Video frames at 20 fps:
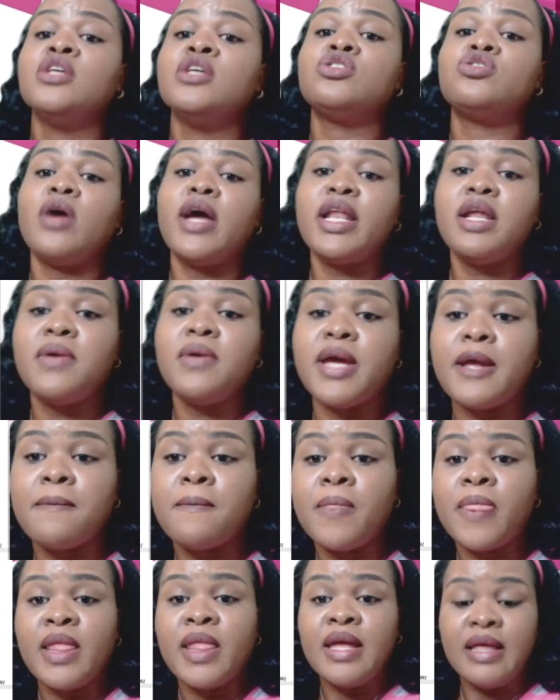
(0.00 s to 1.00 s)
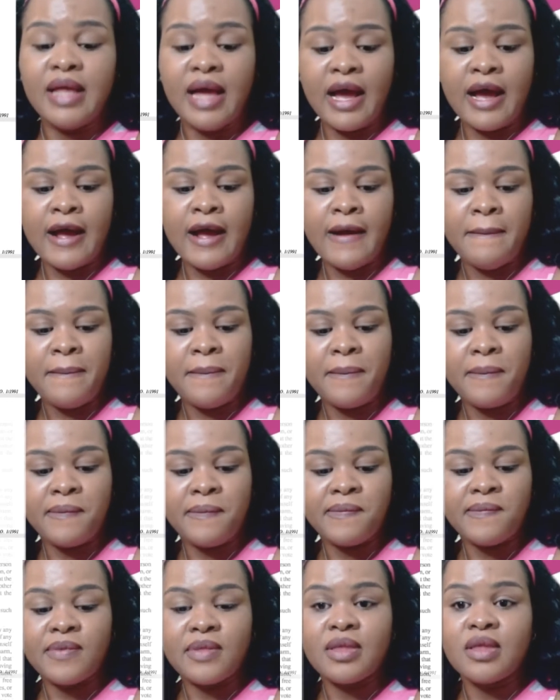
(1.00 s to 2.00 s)
So anyway, um,
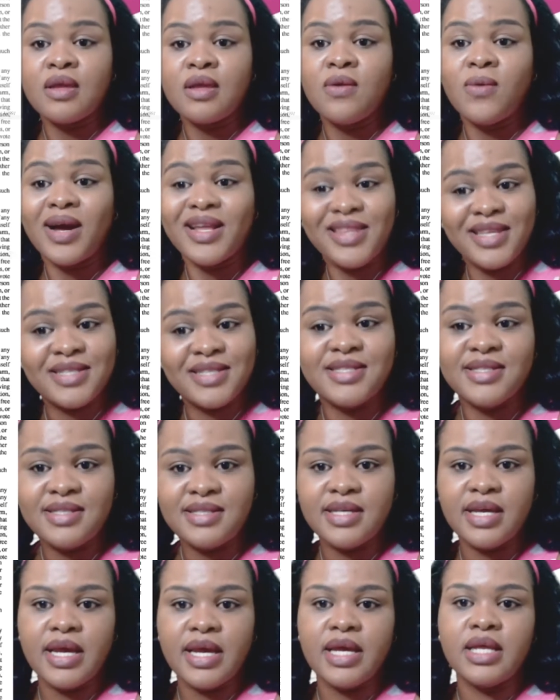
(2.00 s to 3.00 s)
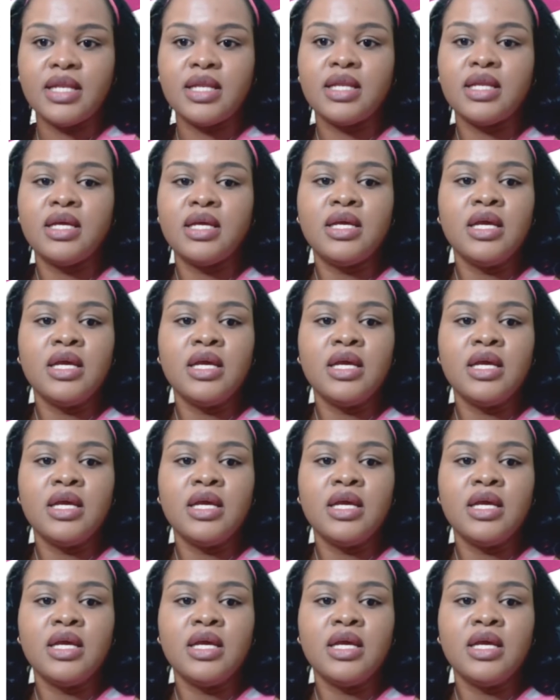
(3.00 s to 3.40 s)
what this is saying,